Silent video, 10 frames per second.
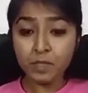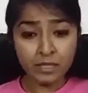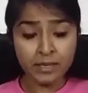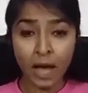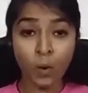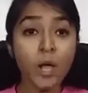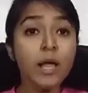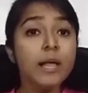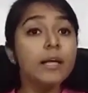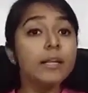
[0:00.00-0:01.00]
Now,
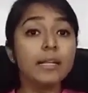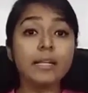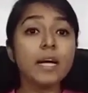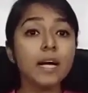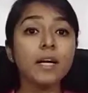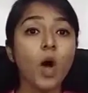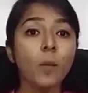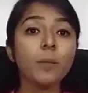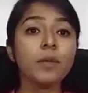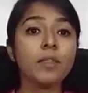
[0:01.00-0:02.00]
the third
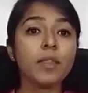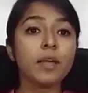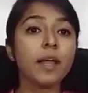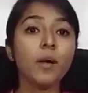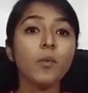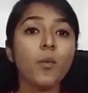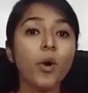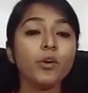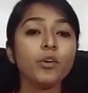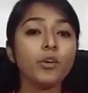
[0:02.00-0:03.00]
component that I would
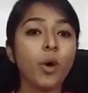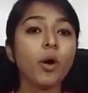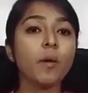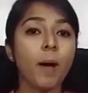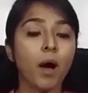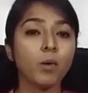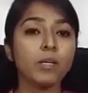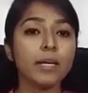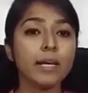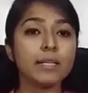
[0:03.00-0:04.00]
want to talk
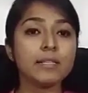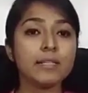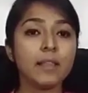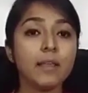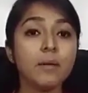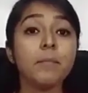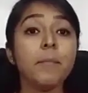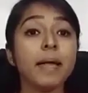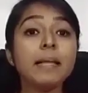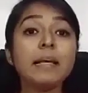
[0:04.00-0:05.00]
about is the
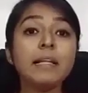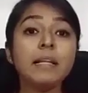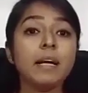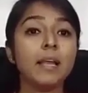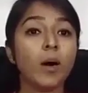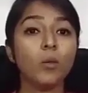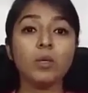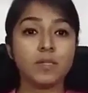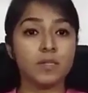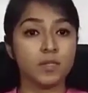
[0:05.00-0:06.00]
medical
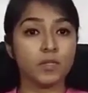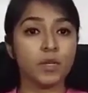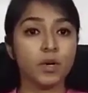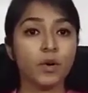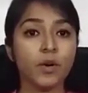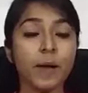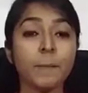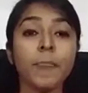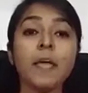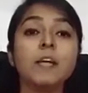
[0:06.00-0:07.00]
allowances. Alright?
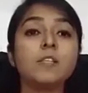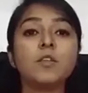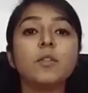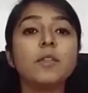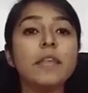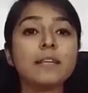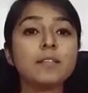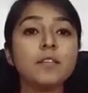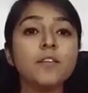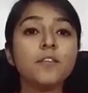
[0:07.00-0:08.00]
So
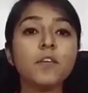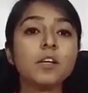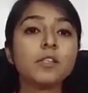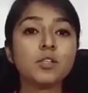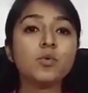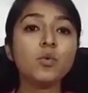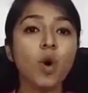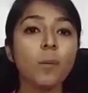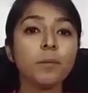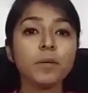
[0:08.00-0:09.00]
the first two
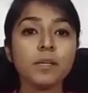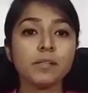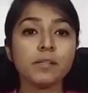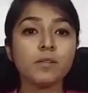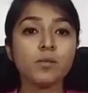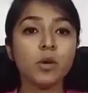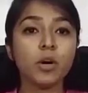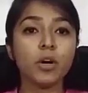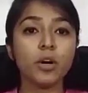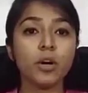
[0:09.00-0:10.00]
components
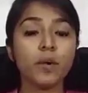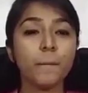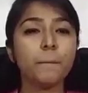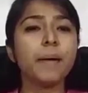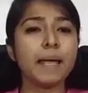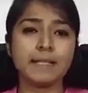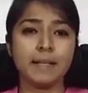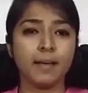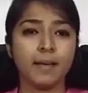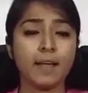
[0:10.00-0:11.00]
were
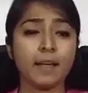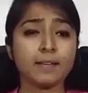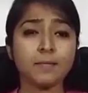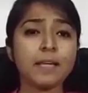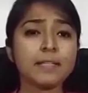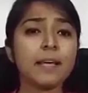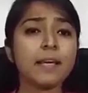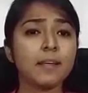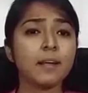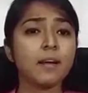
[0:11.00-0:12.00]
basic. That is basic
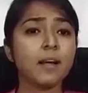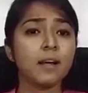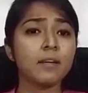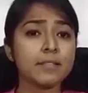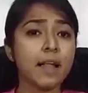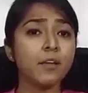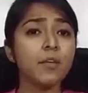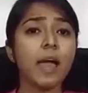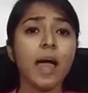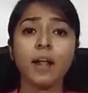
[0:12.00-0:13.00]

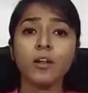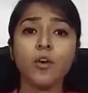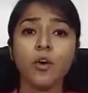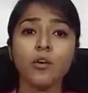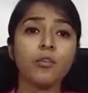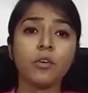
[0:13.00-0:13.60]
salary and your